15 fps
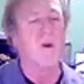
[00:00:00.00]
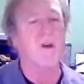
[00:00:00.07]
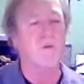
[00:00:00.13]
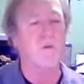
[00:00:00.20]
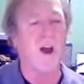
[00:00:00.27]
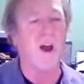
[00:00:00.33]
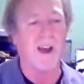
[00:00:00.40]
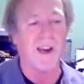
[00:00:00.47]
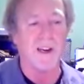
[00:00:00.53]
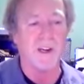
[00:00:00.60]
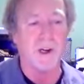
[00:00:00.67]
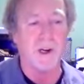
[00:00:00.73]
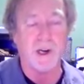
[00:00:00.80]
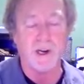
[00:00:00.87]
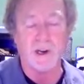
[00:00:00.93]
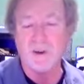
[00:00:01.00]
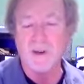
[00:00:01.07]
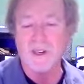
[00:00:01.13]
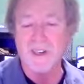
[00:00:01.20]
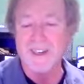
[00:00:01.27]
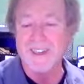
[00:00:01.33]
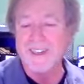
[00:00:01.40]
ride,
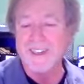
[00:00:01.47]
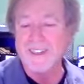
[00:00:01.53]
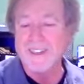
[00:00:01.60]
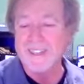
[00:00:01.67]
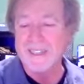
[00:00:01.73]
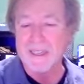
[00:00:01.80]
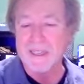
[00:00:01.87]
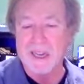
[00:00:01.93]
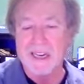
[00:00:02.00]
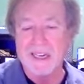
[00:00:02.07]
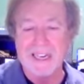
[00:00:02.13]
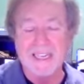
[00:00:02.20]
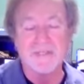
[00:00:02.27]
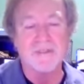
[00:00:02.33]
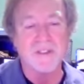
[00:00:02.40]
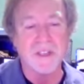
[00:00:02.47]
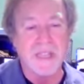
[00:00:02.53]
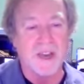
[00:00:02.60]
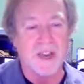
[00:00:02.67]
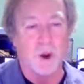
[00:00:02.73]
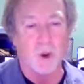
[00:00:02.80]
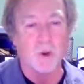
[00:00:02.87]
and kind of gives
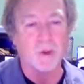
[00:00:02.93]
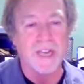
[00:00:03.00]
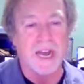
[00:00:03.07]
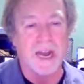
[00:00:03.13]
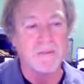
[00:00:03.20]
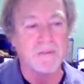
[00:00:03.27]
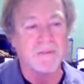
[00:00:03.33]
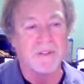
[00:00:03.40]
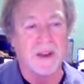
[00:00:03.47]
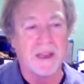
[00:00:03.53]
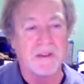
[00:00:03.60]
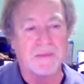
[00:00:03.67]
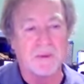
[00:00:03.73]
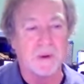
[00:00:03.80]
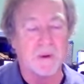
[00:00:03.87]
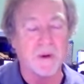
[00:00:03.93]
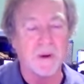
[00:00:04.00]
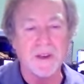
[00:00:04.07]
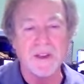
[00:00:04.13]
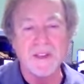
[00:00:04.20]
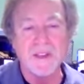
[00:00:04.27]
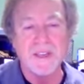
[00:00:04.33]
that old time flavor,
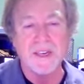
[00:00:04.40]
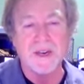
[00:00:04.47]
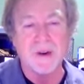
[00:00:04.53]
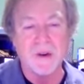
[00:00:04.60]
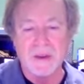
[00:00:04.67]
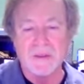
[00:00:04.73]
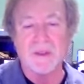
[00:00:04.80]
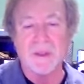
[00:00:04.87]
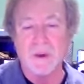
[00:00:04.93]
even though